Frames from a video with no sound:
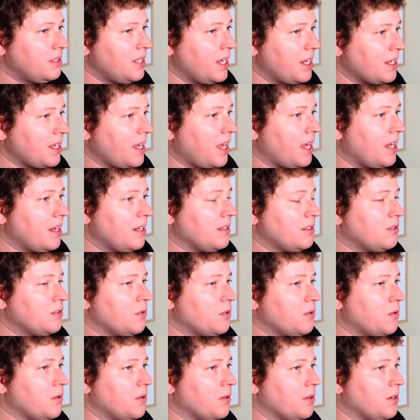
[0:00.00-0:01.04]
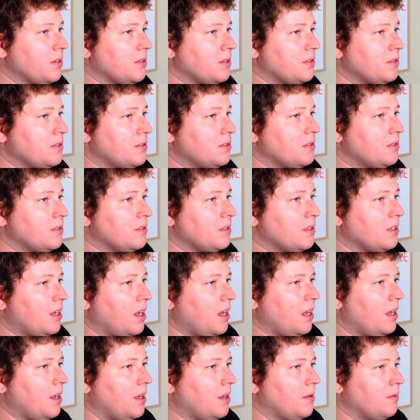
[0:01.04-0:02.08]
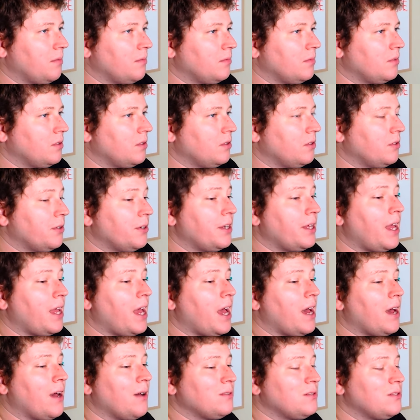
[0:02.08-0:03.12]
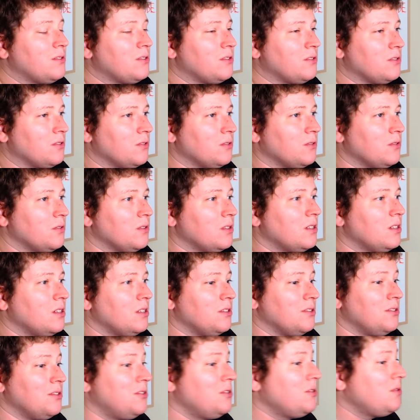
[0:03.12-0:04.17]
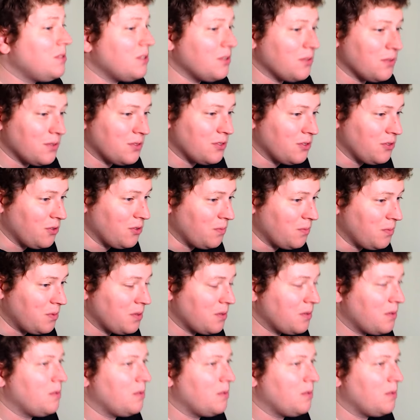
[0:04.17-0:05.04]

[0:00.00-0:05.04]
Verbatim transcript: dedicated towards learning how to do YouTube,